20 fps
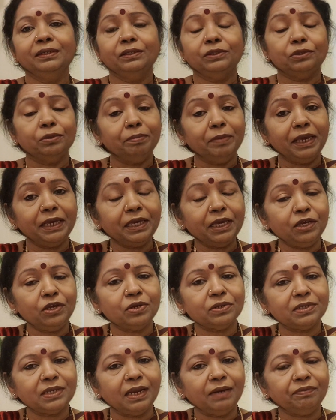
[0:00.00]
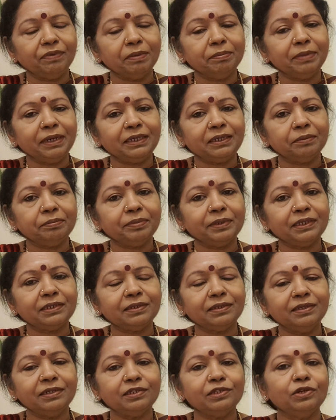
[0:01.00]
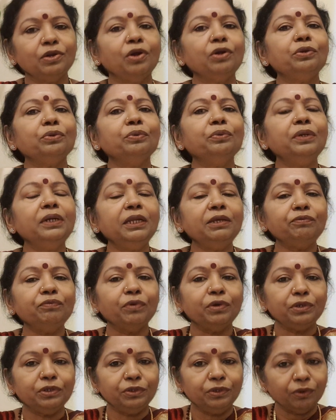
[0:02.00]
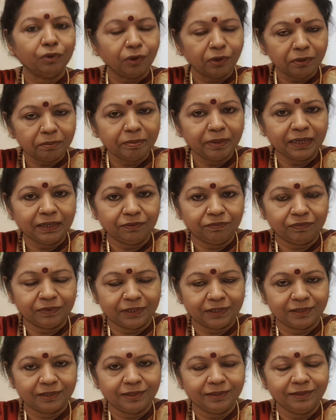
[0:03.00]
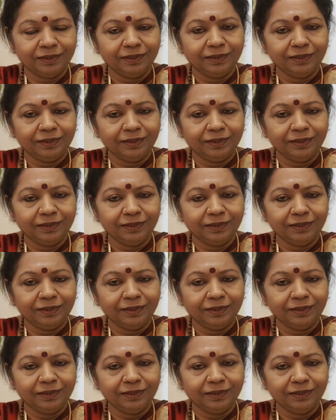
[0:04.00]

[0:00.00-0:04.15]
So making yourself a better person is not only for your benefit.